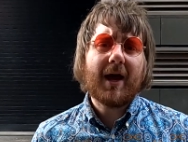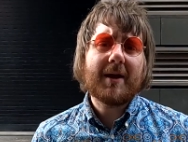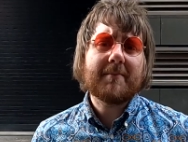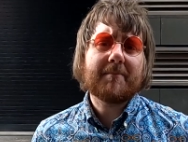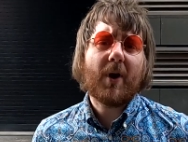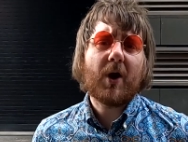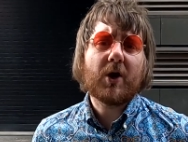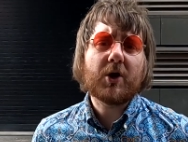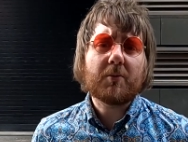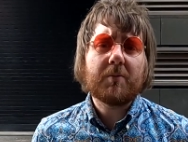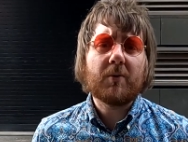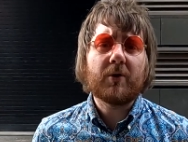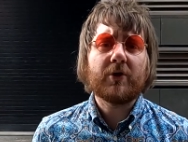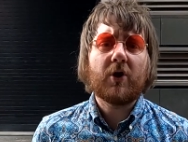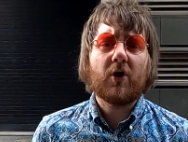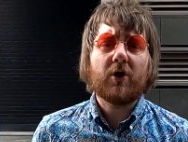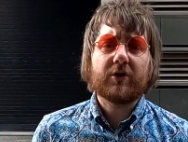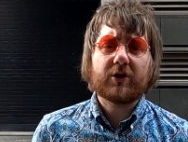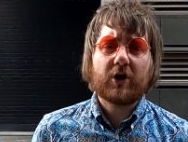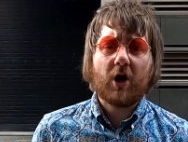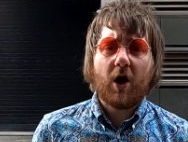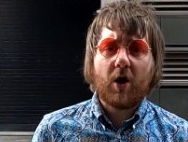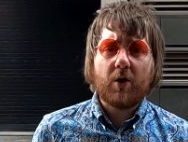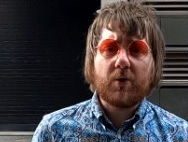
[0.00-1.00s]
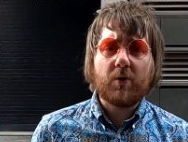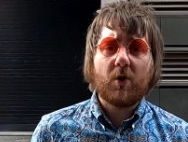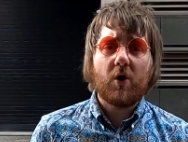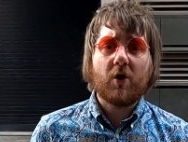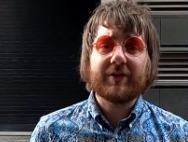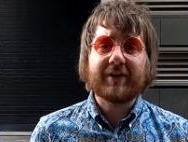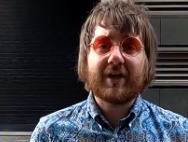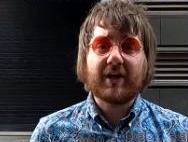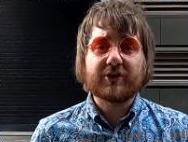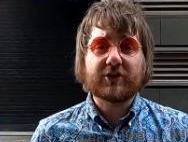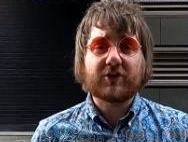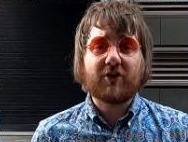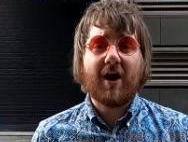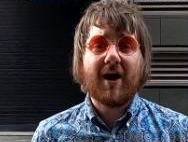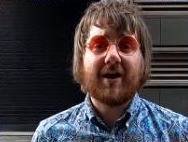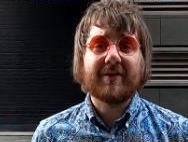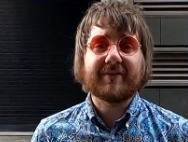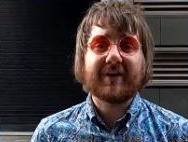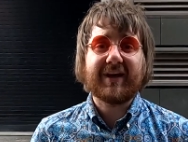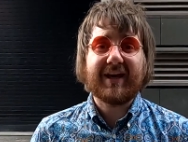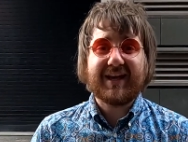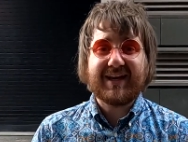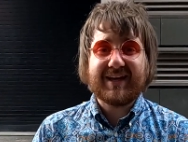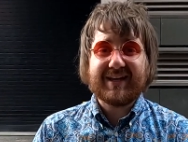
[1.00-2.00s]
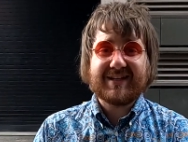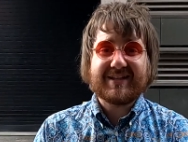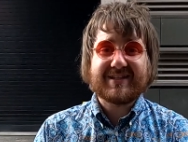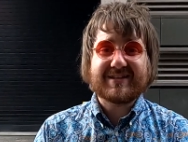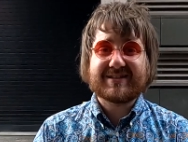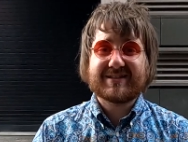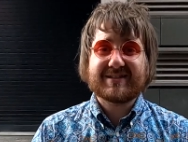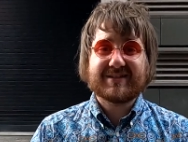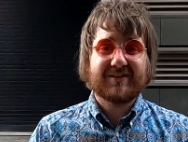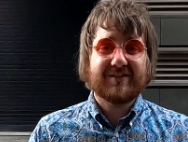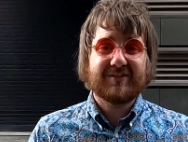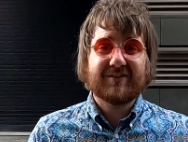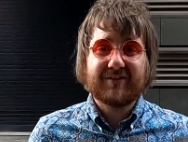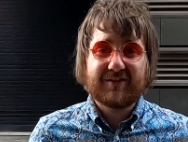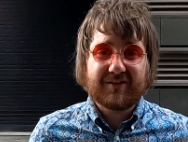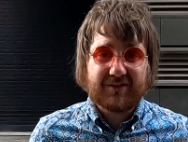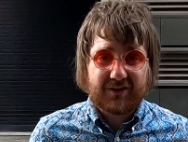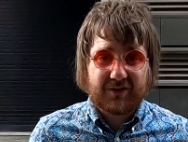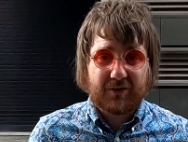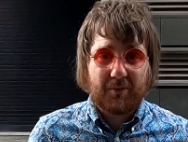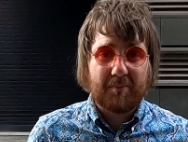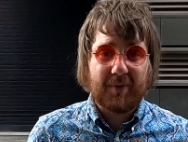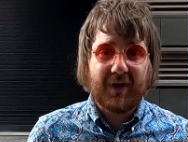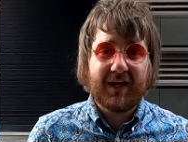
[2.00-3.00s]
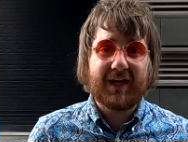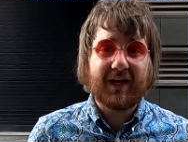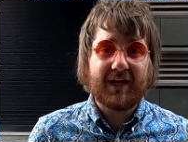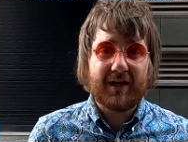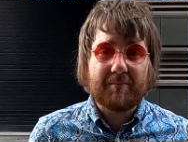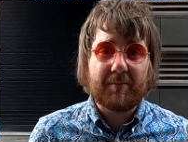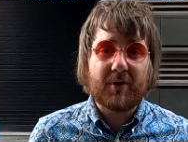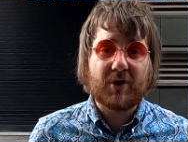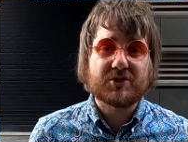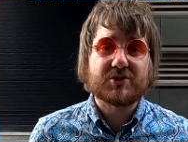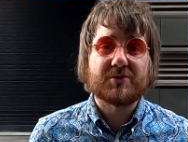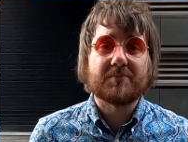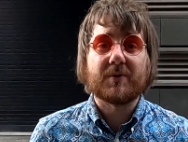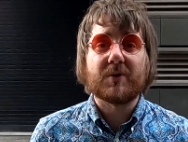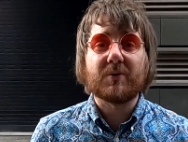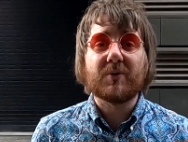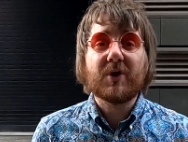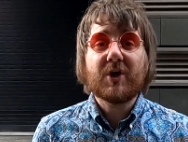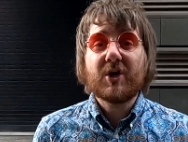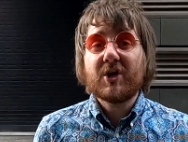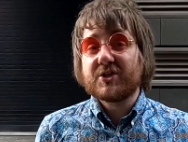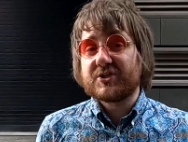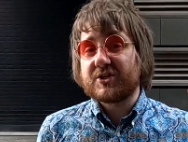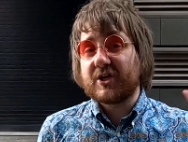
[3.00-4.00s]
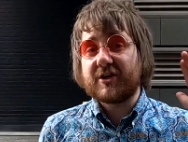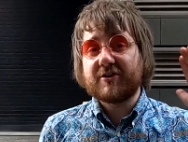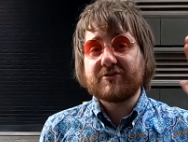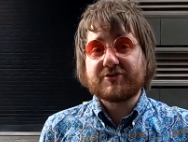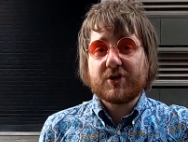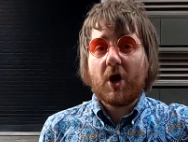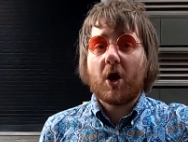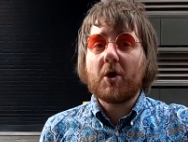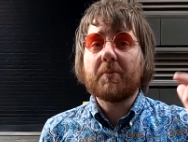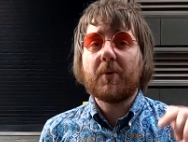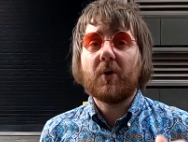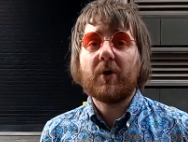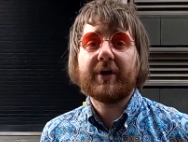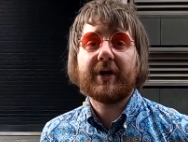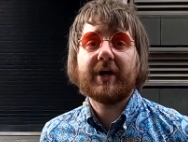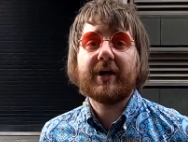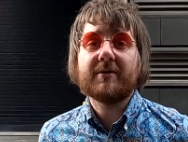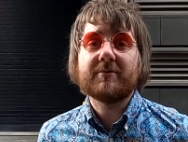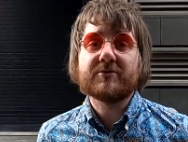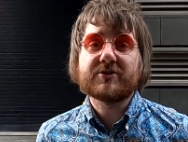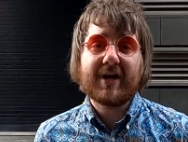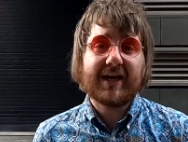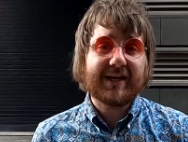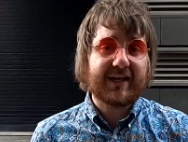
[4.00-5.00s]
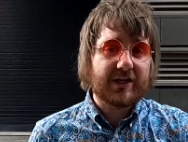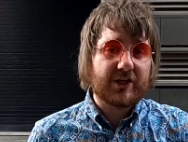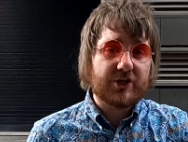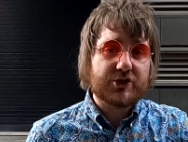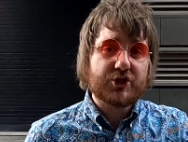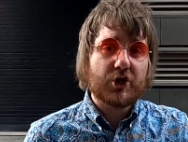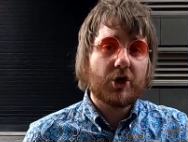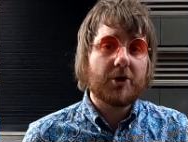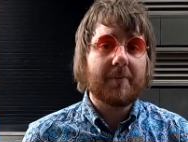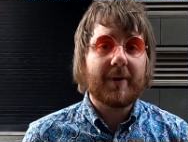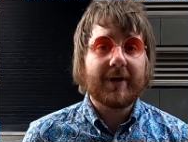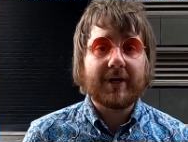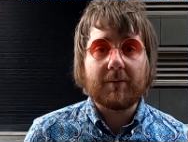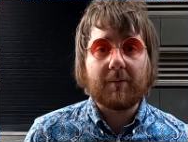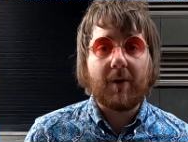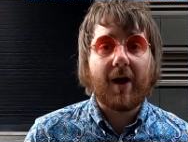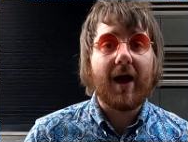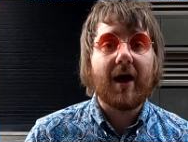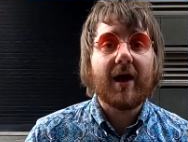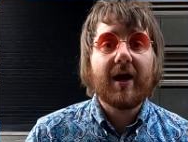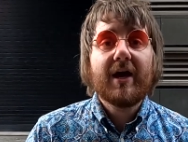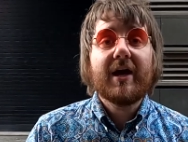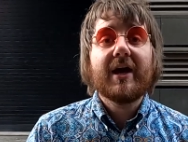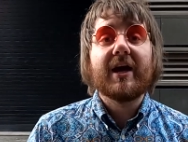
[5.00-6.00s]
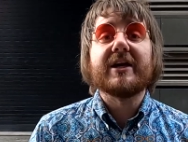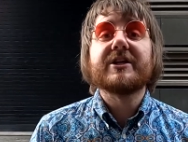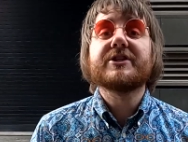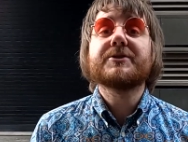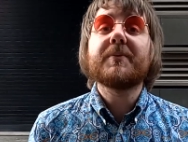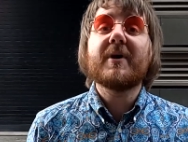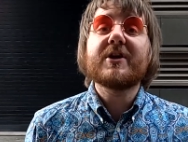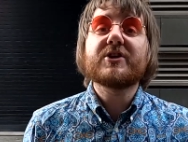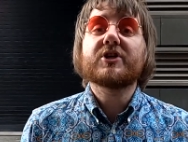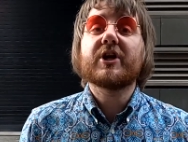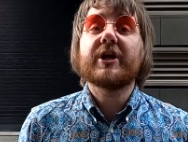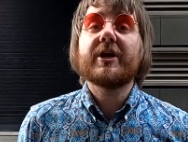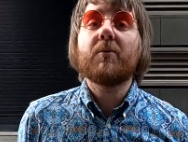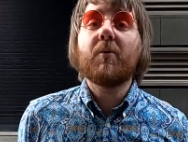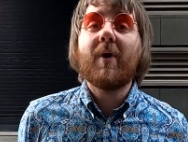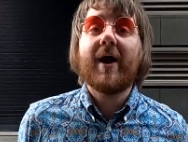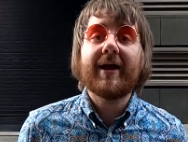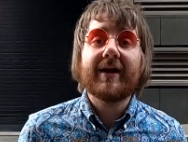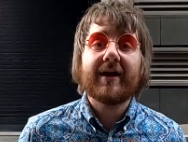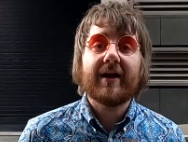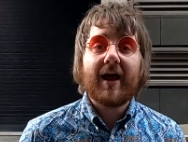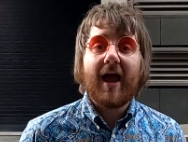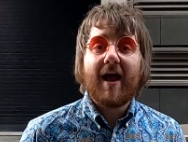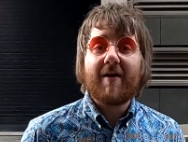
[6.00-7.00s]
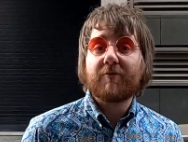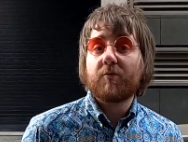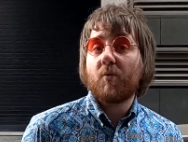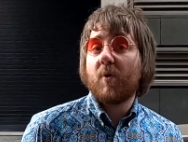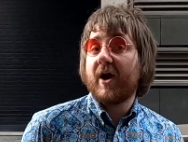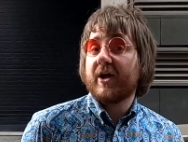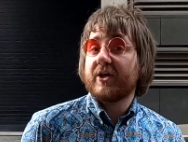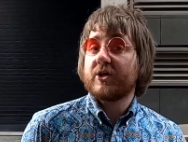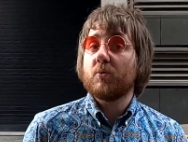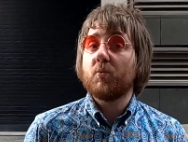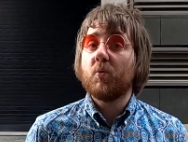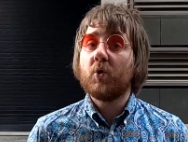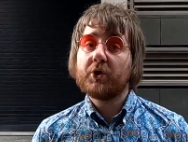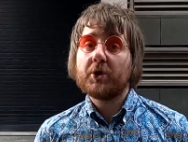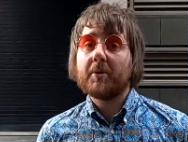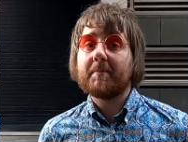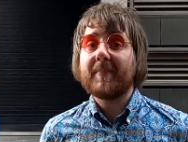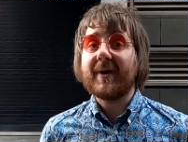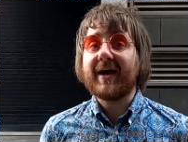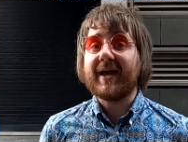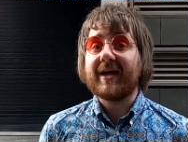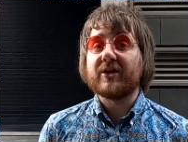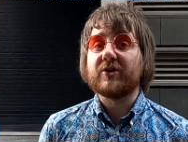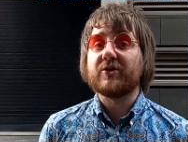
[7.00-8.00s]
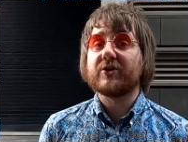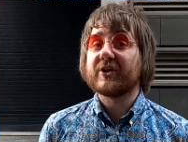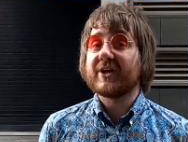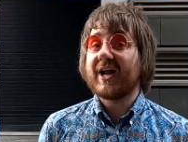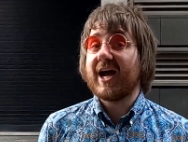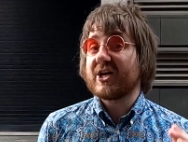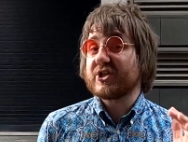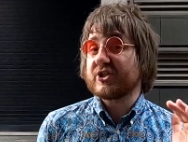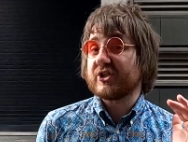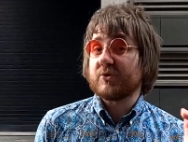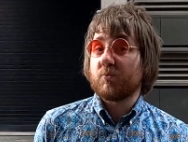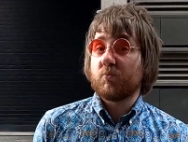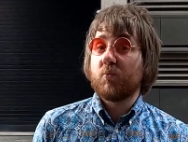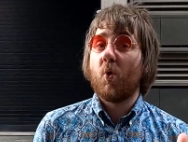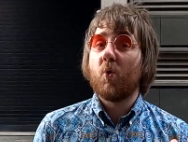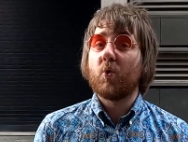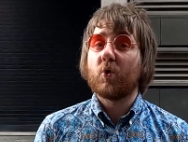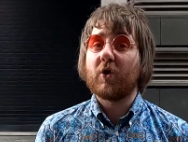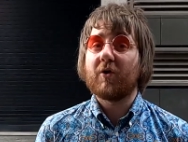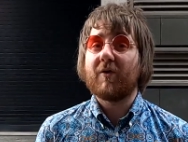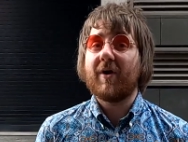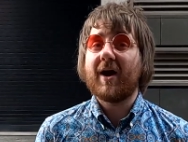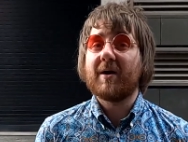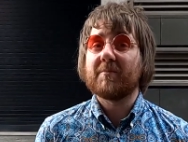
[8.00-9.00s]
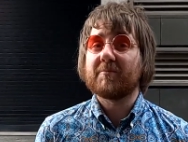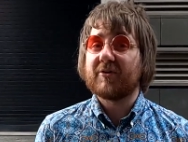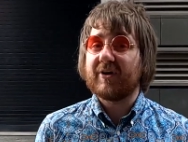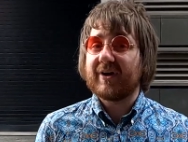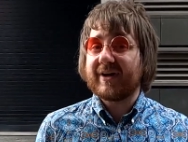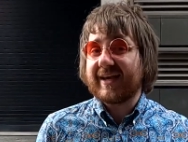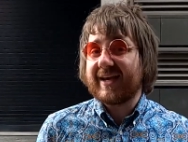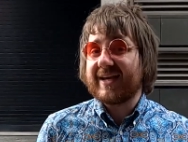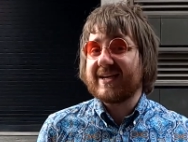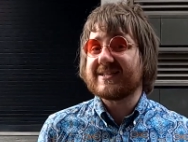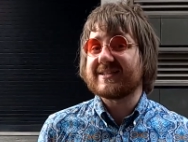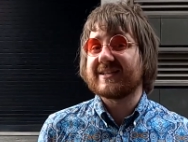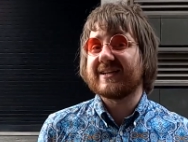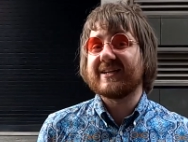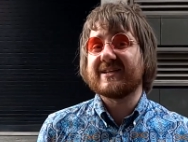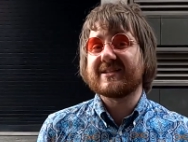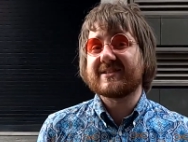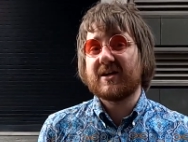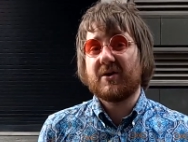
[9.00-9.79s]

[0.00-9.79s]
Playing Pokemon Go on the underground is completely impossible. So there's no point in taking the tube anywhere, especially when everywhere you want to be, you can actually walk around pretty easily.